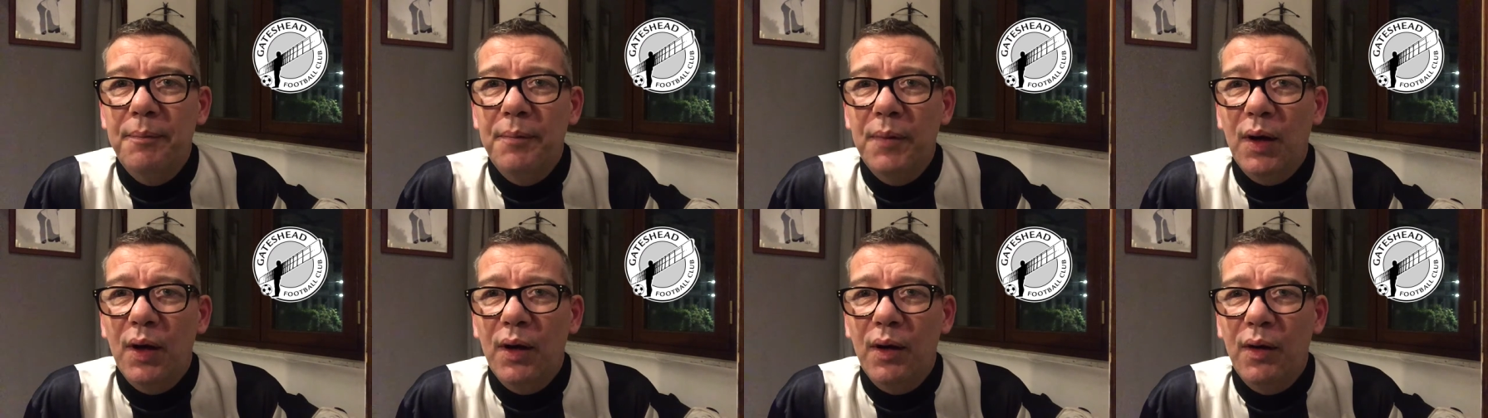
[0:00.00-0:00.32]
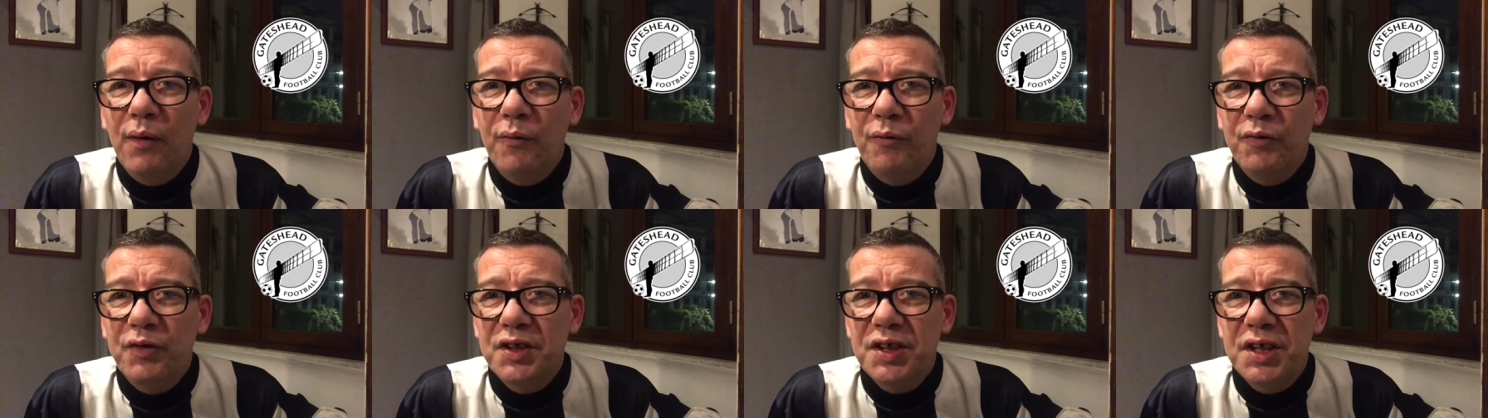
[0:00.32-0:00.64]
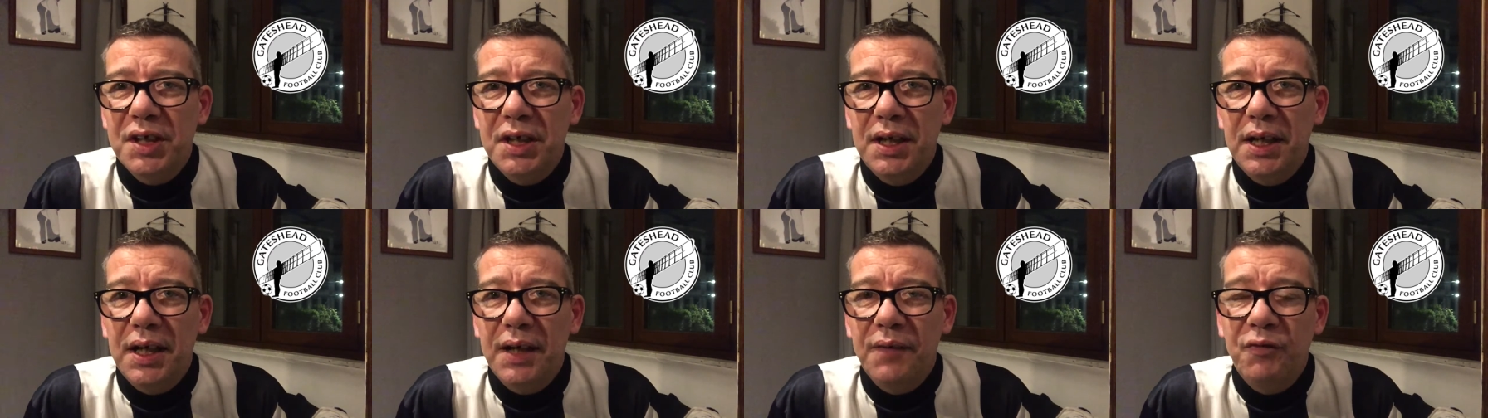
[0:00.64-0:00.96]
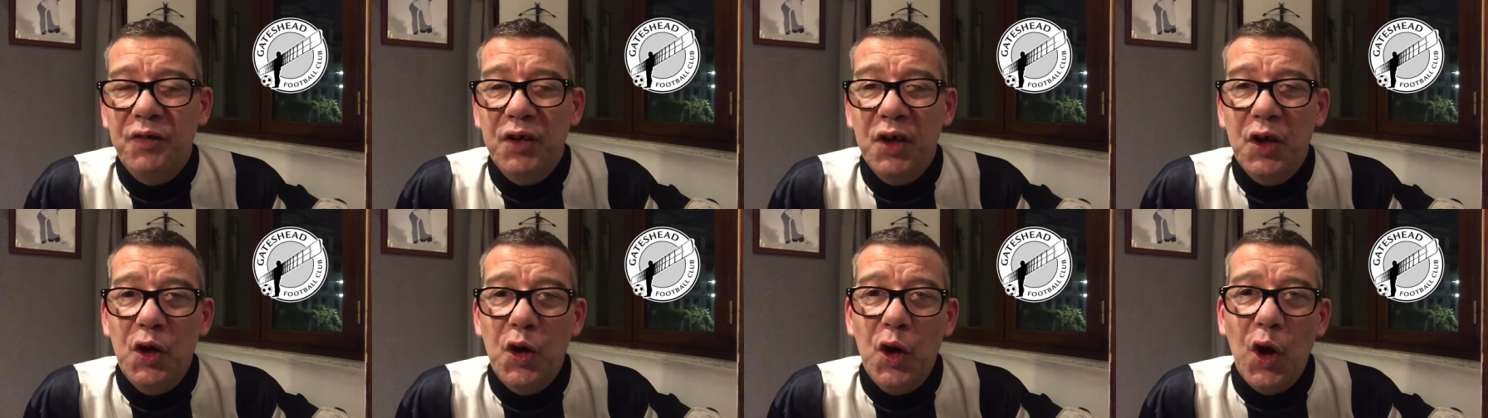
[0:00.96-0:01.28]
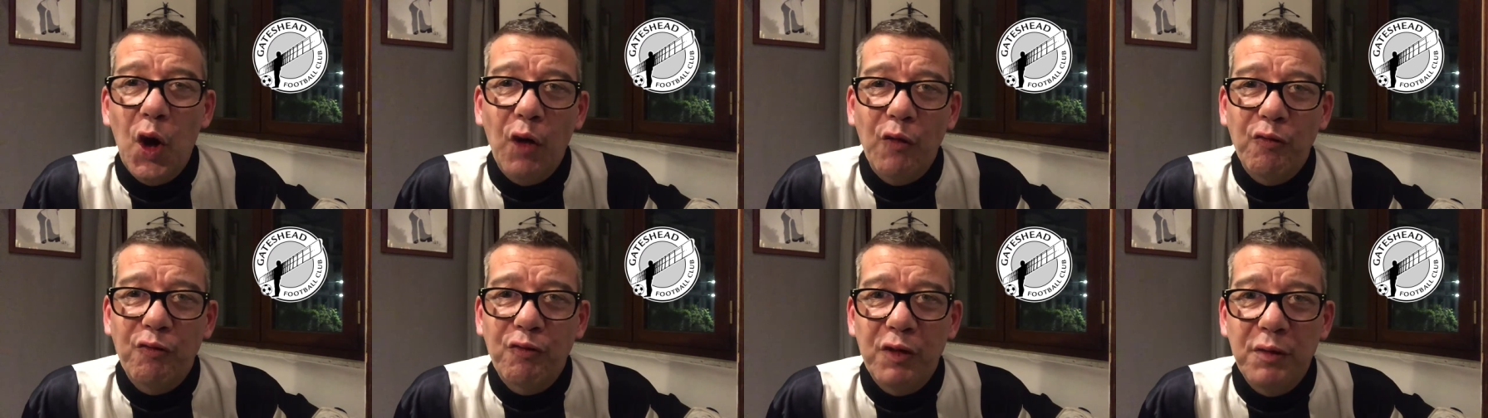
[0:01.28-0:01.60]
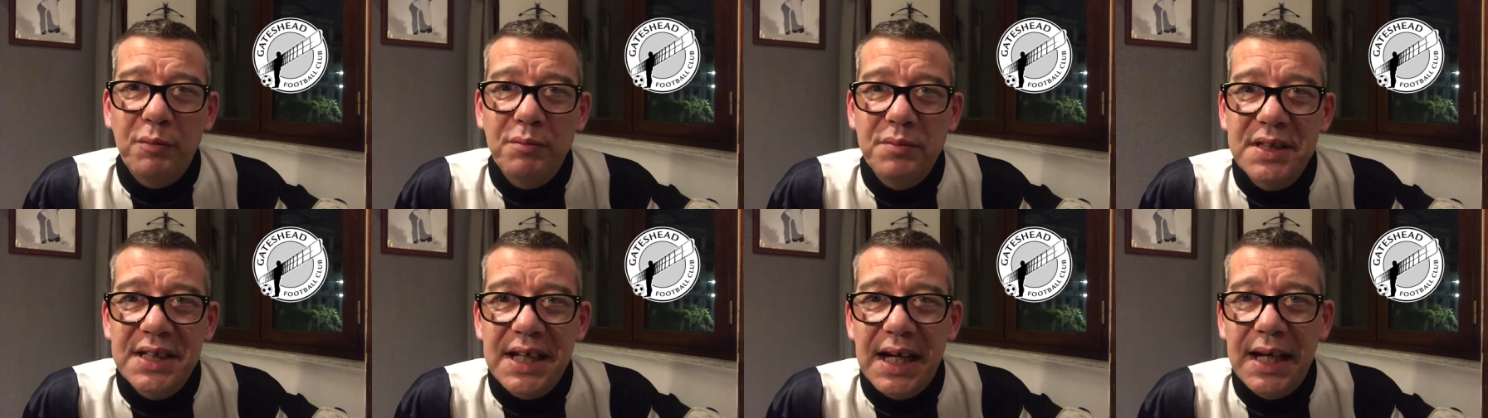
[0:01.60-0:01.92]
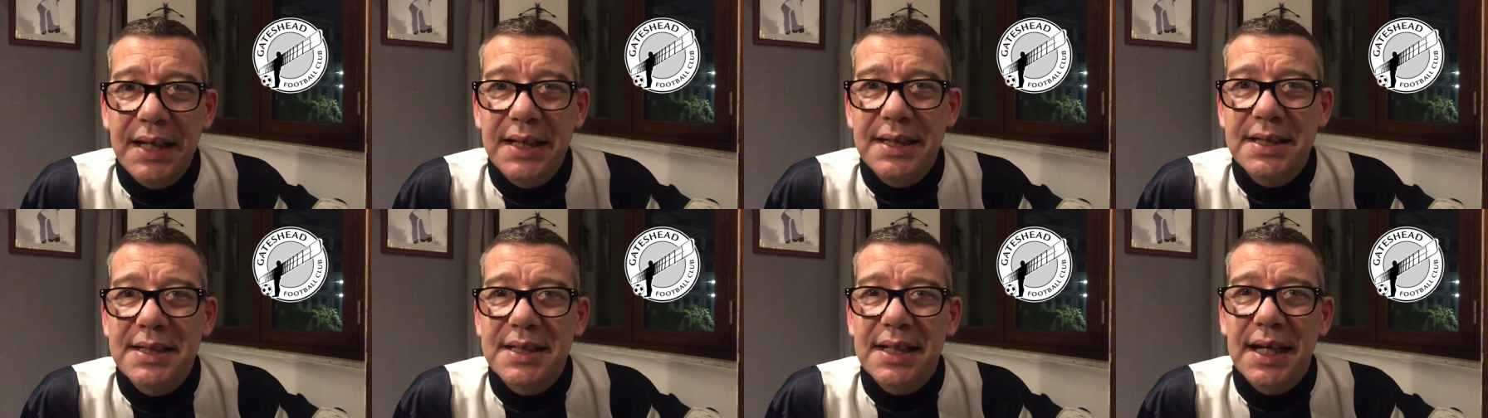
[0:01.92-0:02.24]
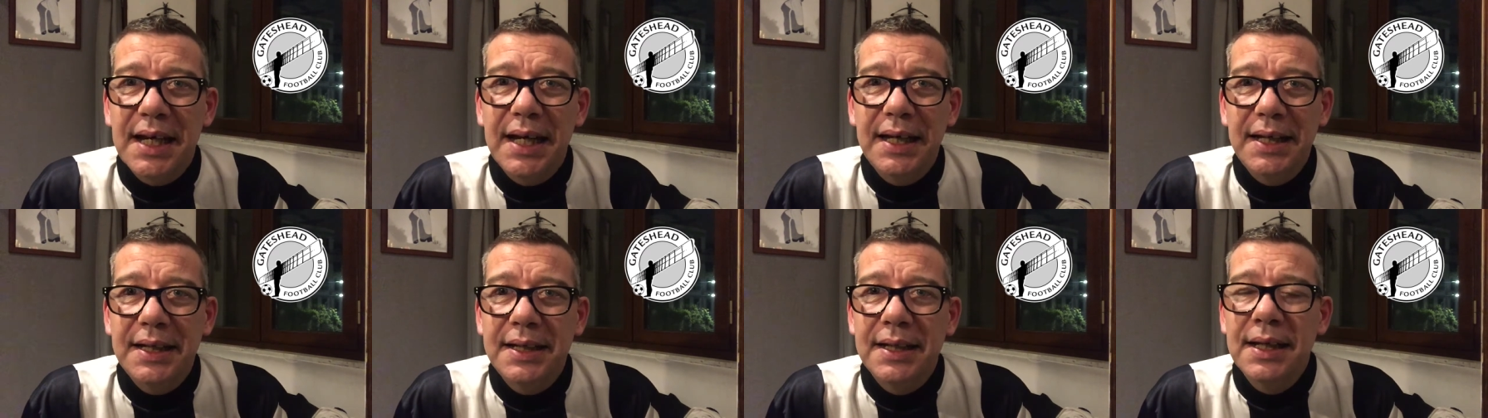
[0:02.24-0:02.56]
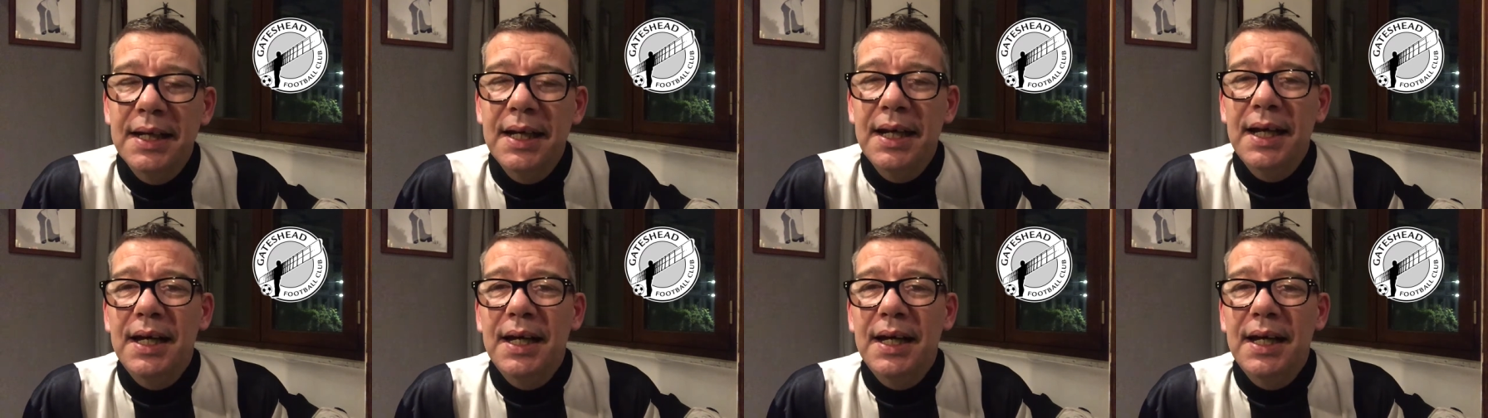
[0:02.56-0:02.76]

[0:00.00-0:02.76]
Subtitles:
Obviously, if you're not from Tyneside,